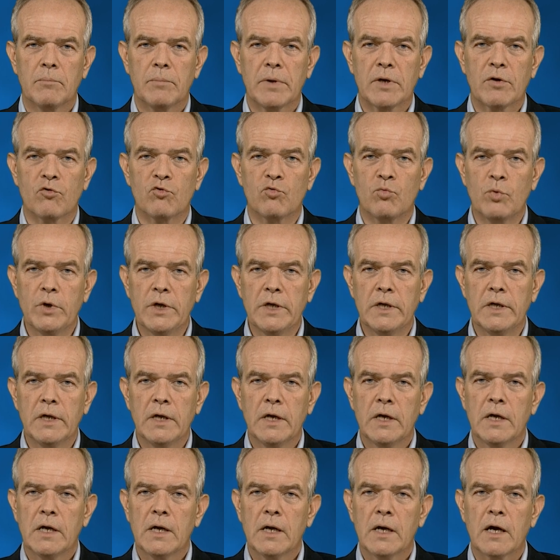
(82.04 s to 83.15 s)
because we
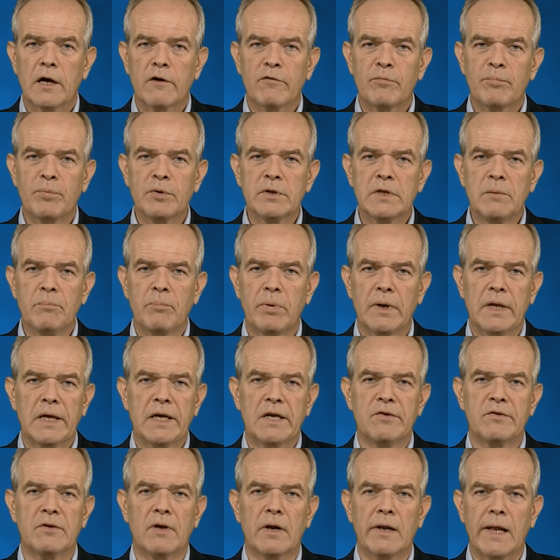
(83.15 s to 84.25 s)
have put in
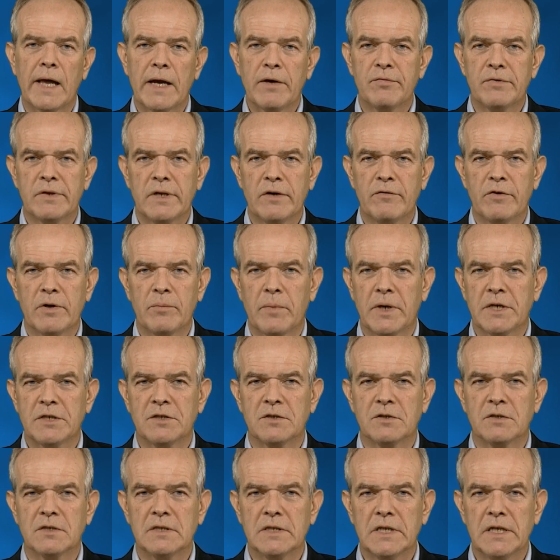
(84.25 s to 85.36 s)
place the life-saving
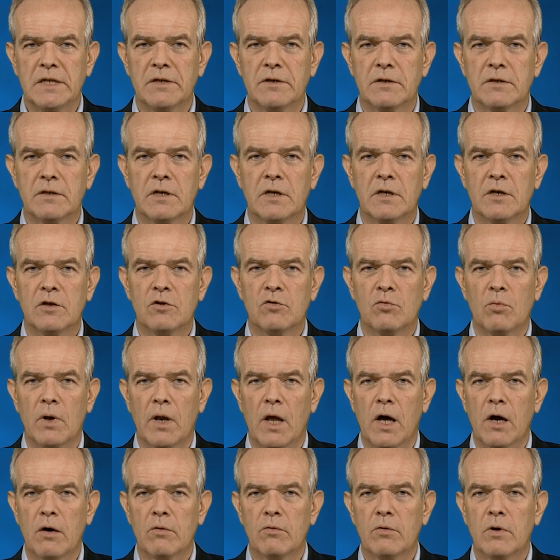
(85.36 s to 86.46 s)
measures needed to
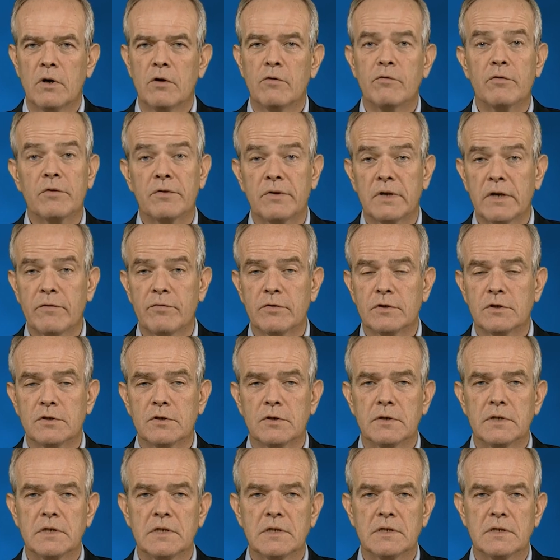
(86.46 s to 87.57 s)
allow for safer
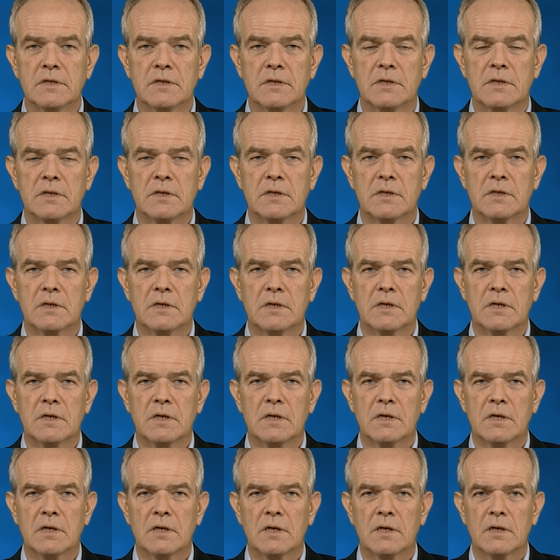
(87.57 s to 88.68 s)
journeys.
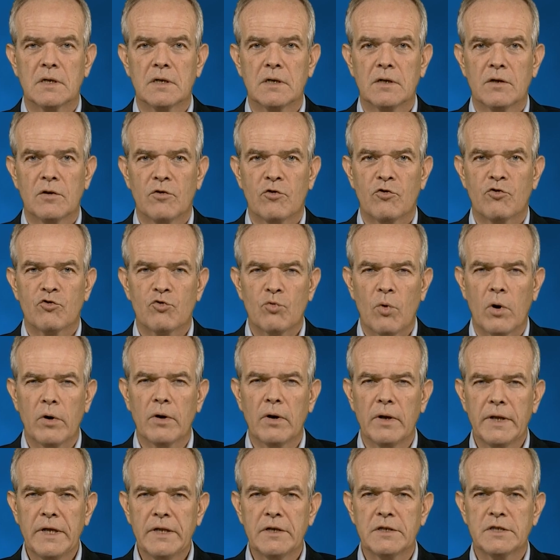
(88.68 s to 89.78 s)

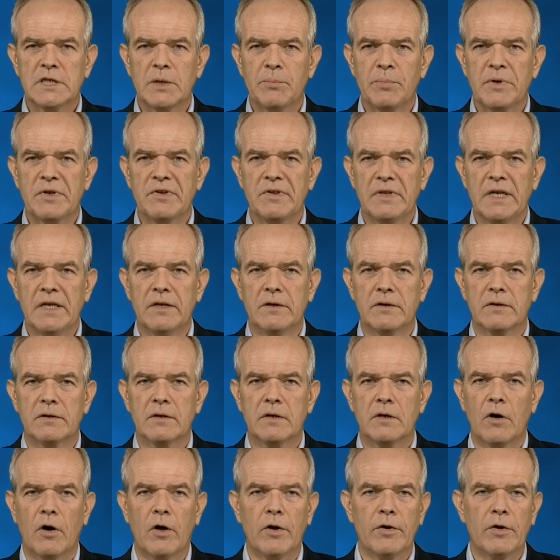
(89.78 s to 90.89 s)
Stronger leadership is needed
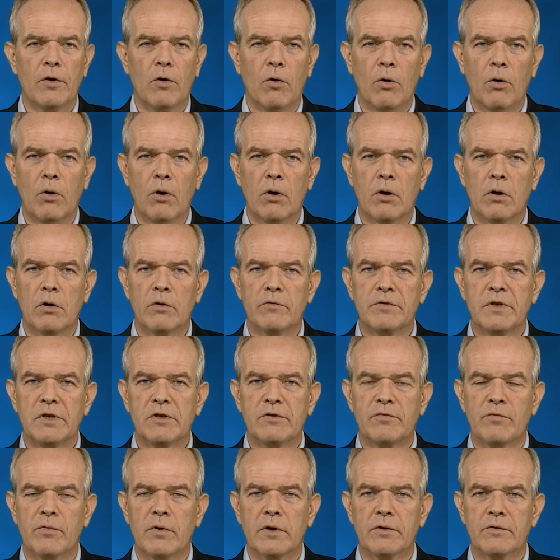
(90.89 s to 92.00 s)
on all of
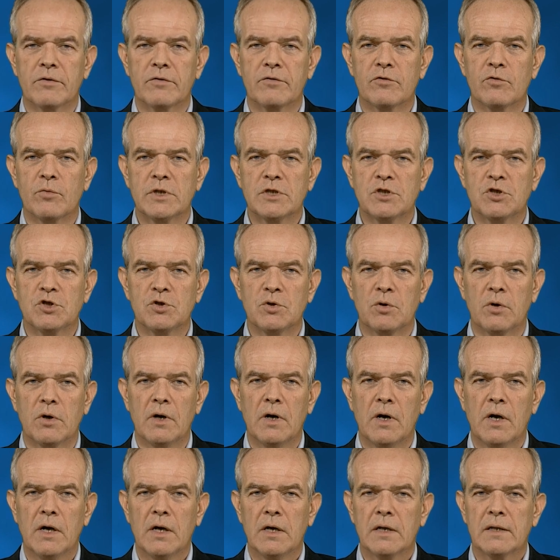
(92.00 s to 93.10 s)
these fronts to
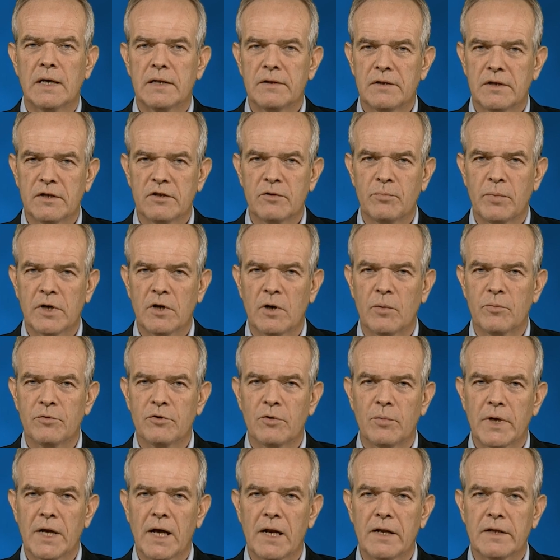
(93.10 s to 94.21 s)
ensure that this becomes
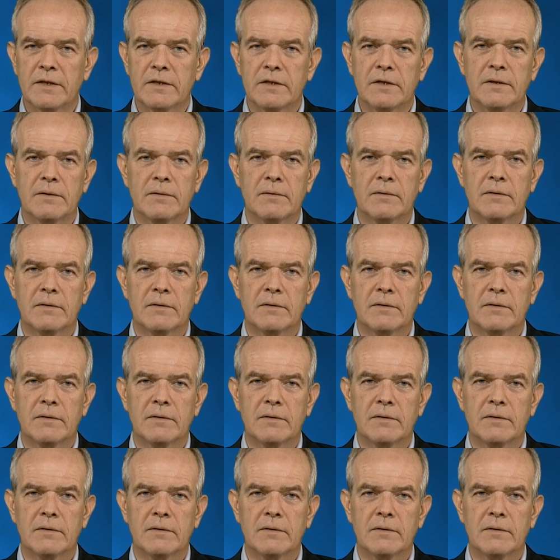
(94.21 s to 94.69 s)
a reality.